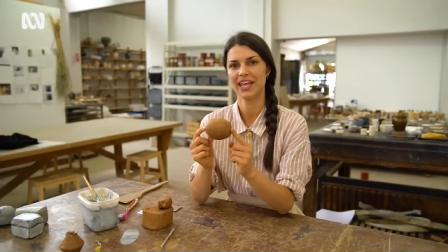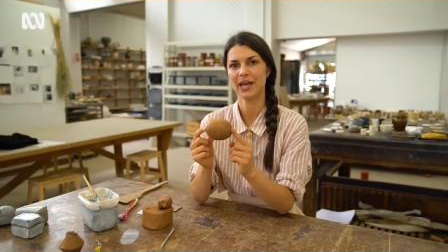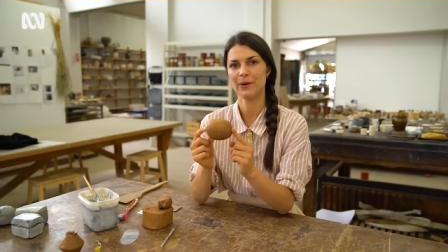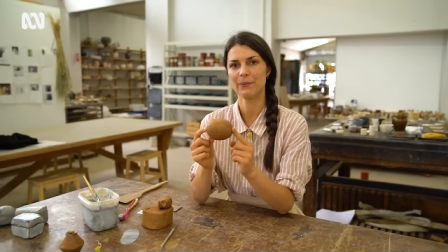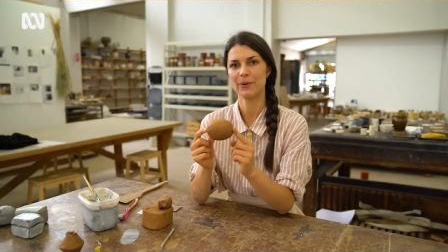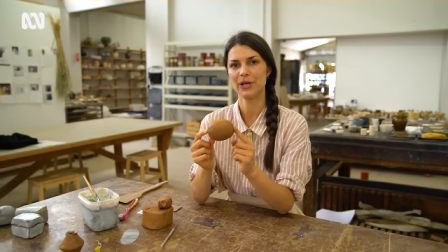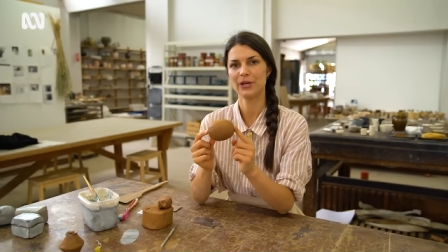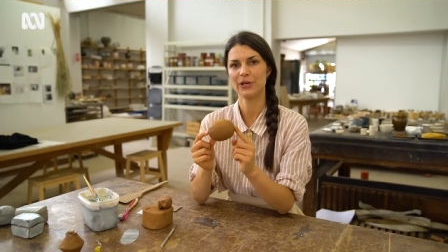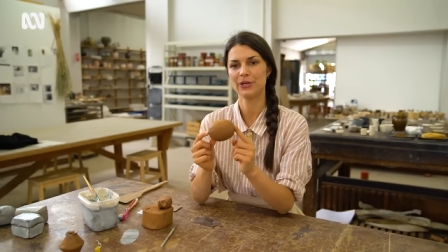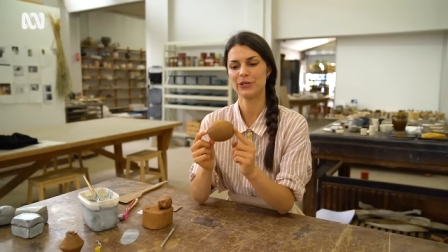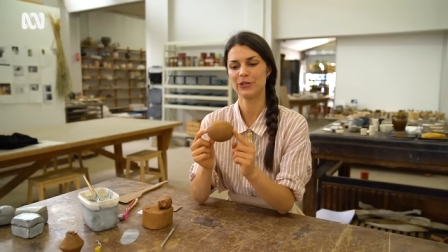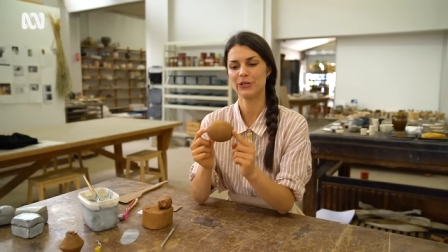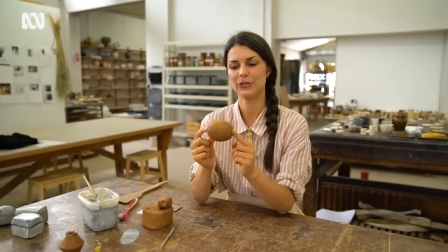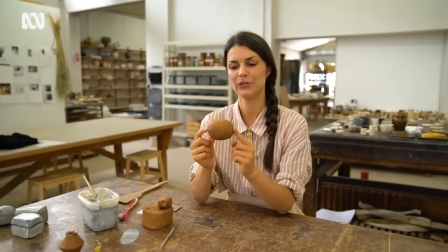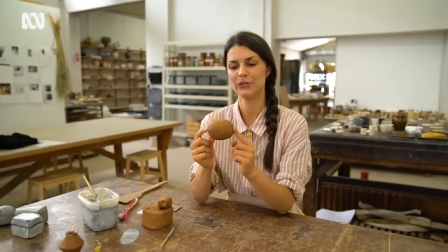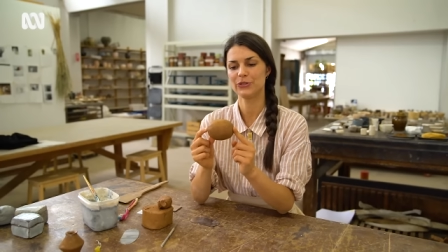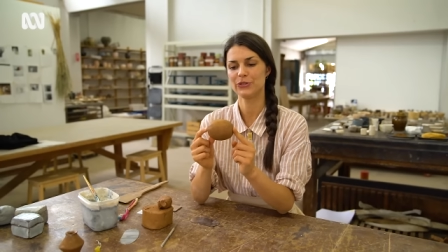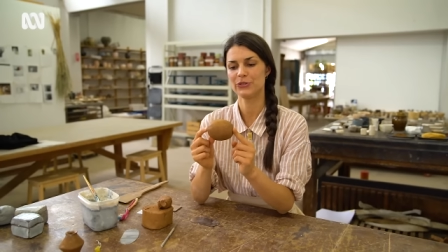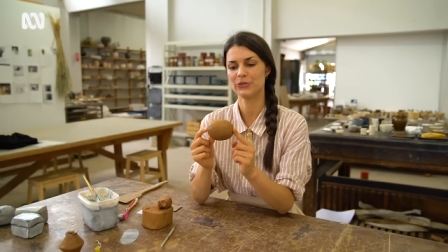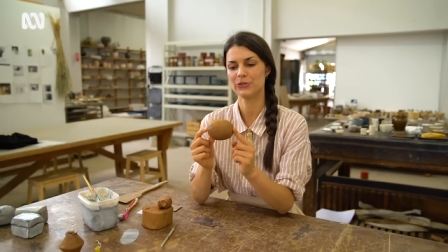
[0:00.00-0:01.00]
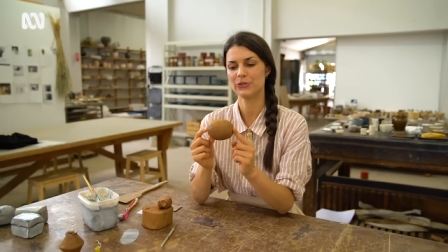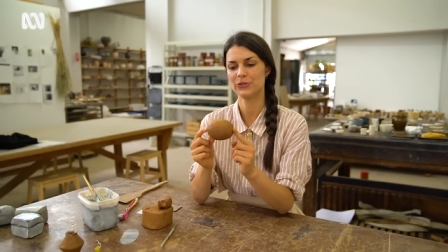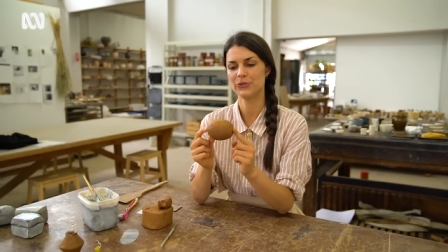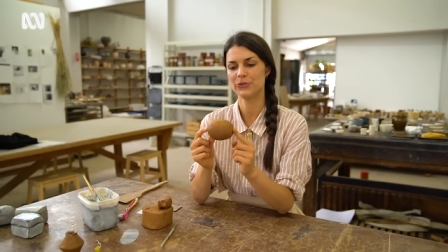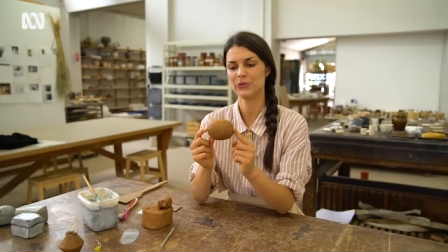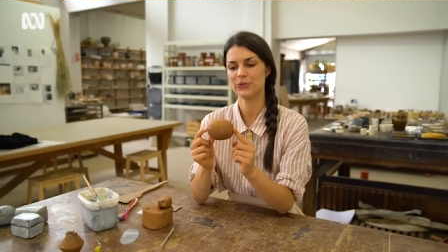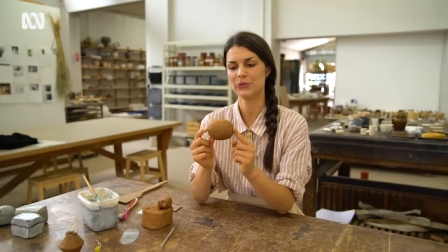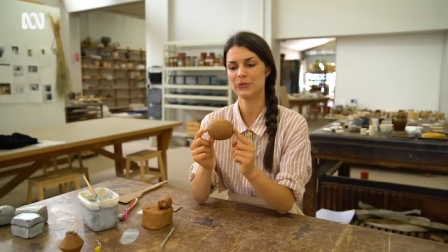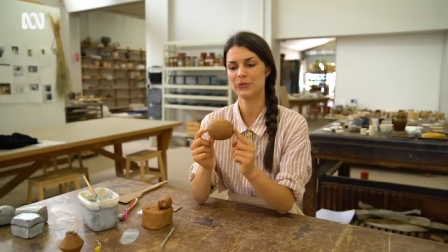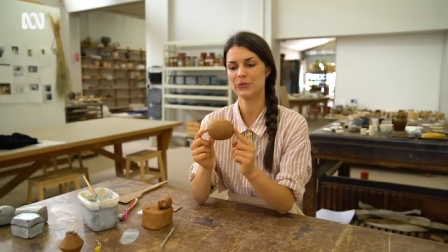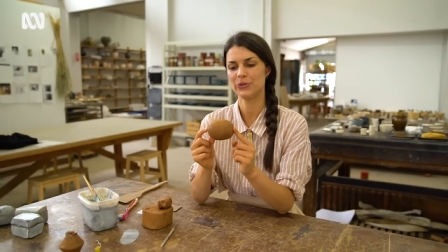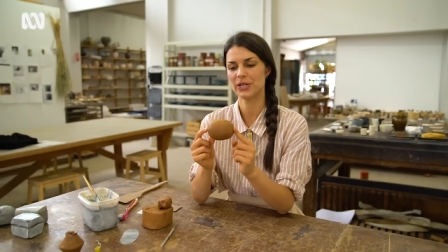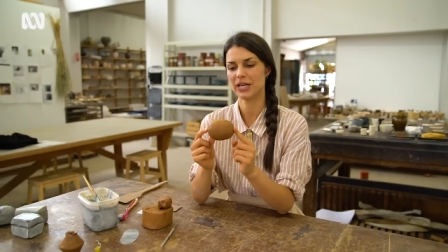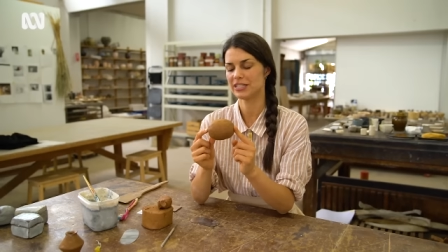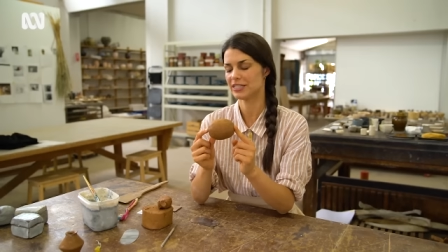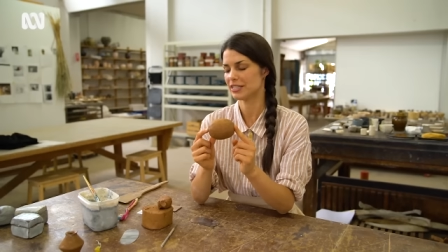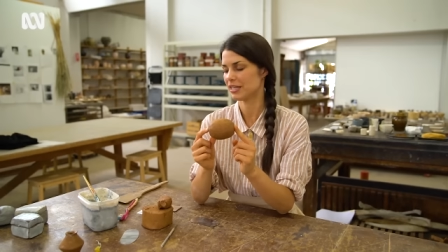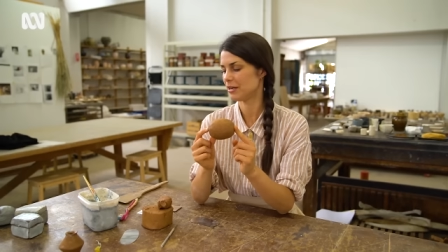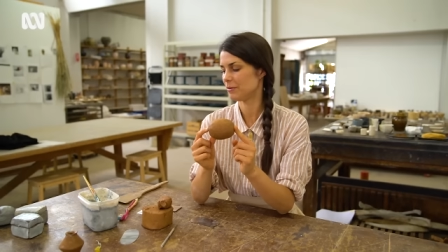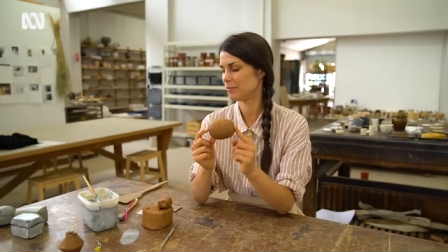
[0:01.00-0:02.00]
and we're going to do
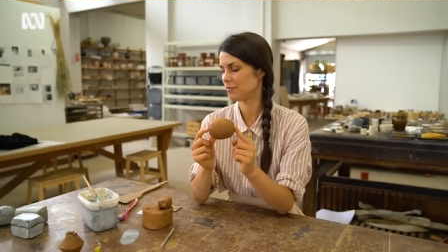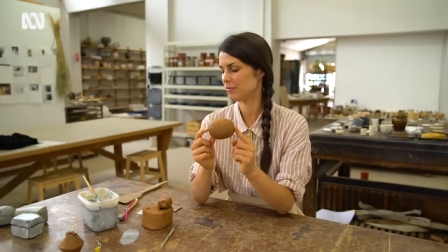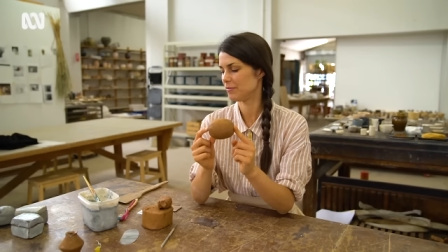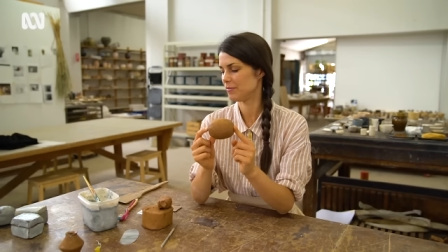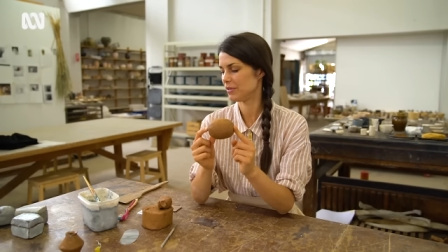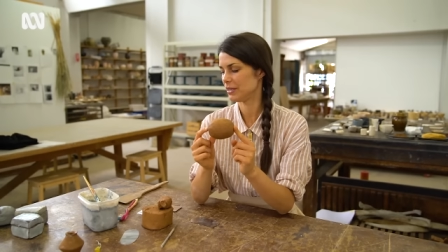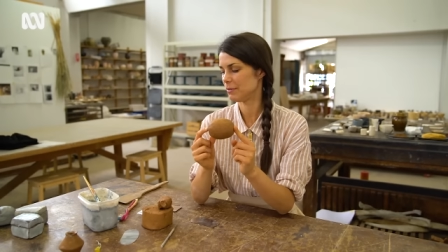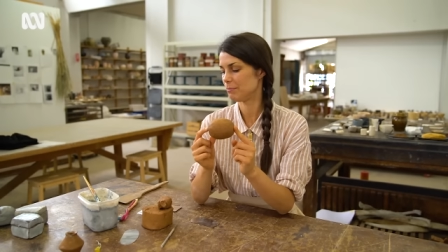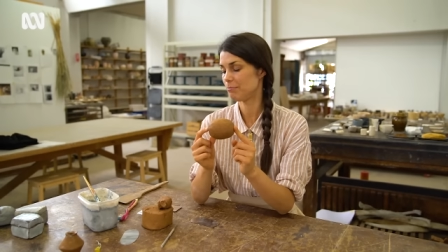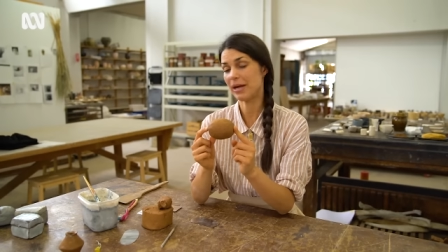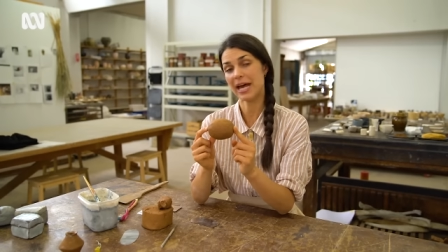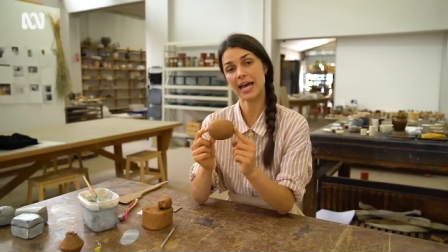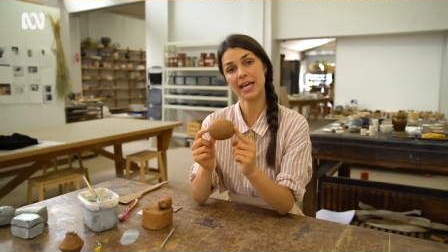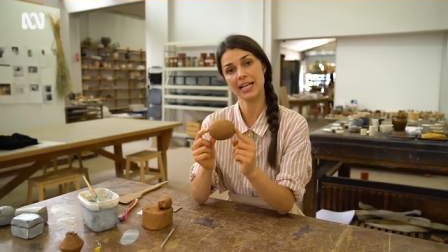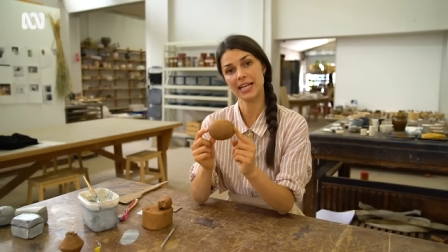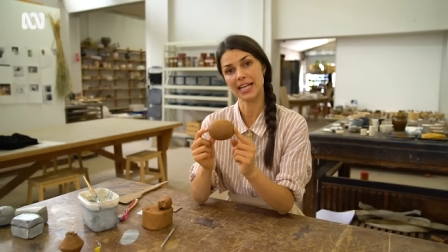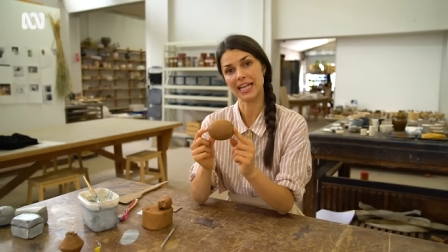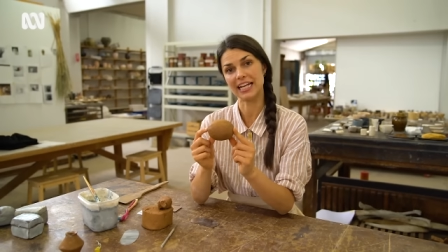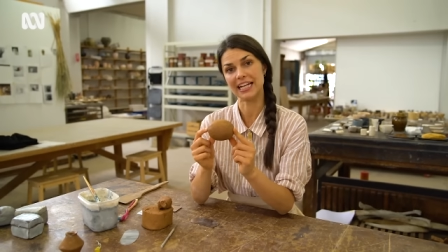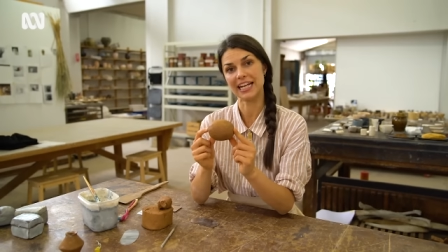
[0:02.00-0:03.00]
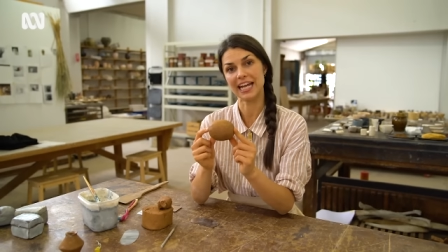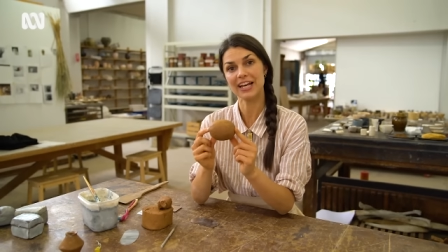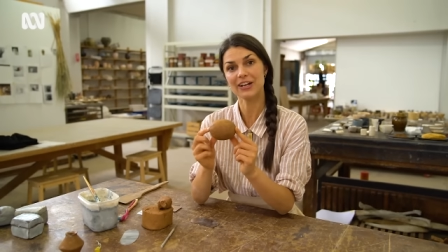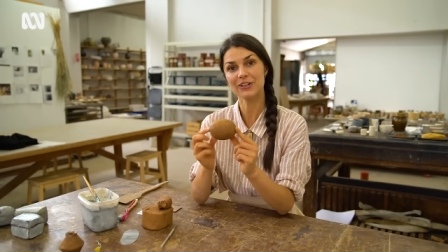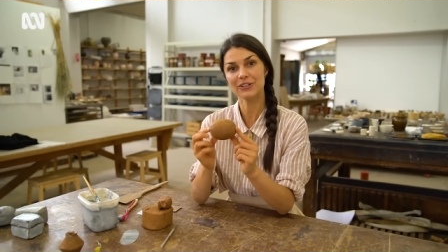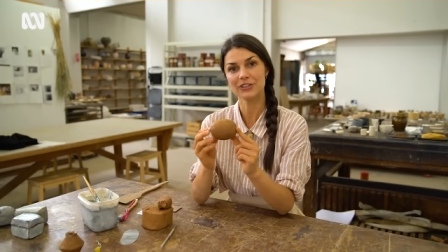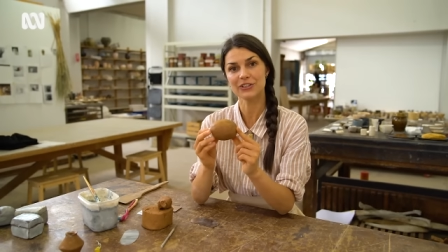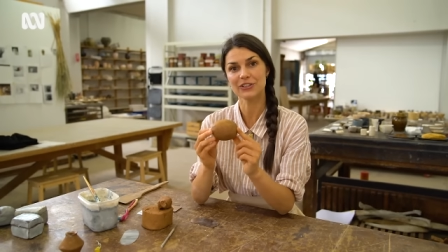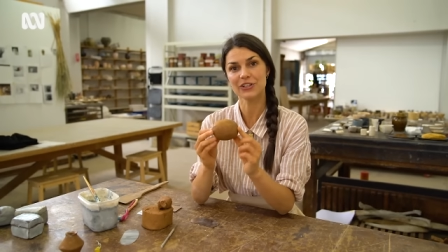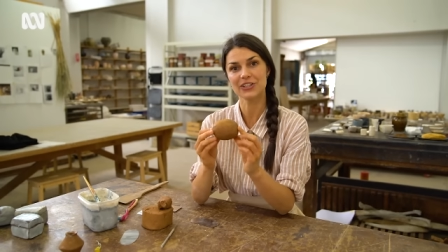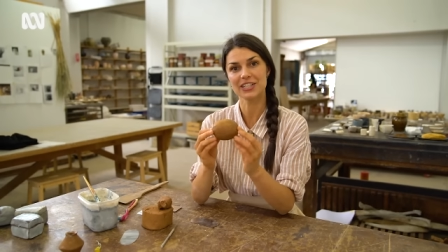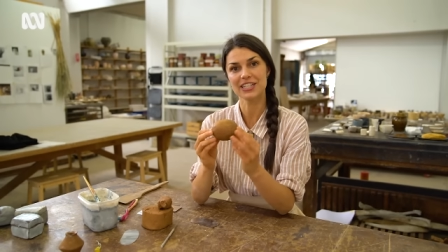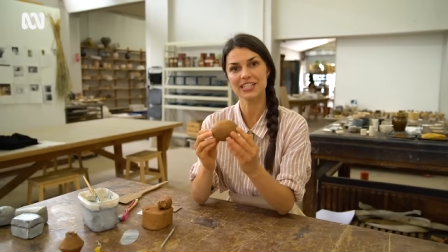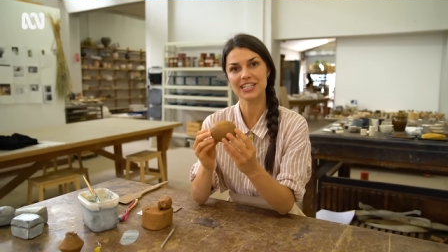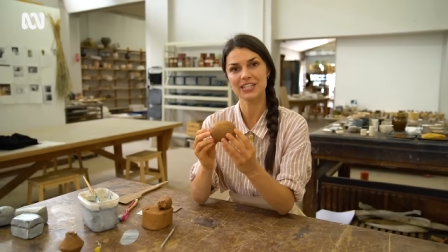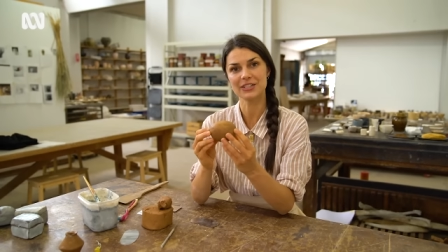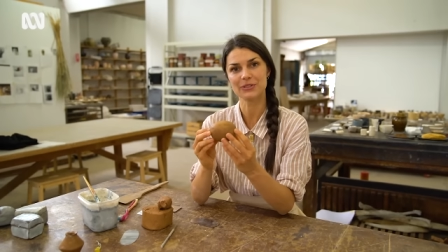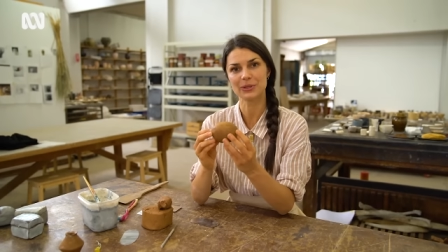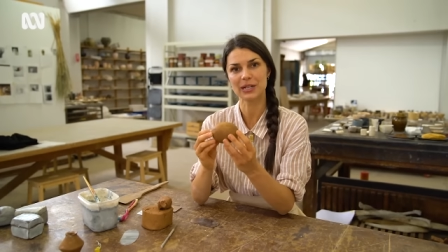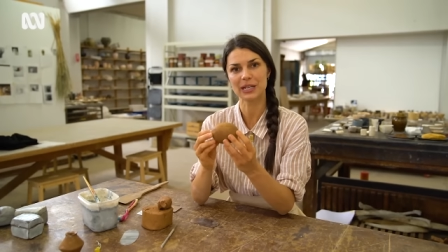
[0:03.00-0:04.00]
some paddling now to turn
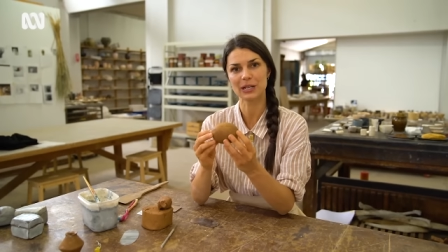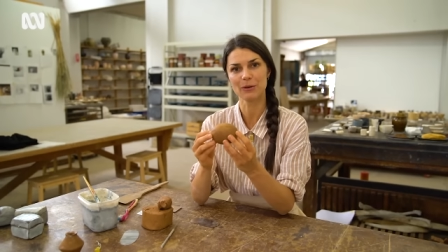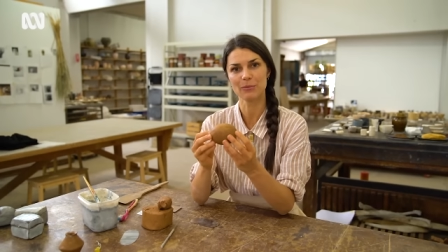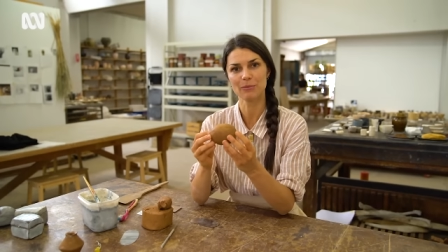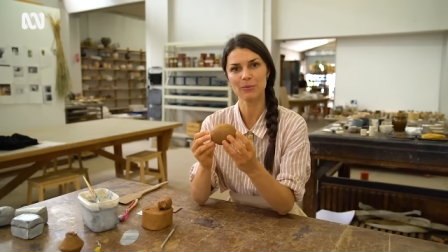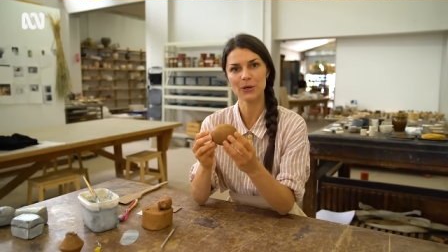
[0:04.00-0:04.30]
this into a little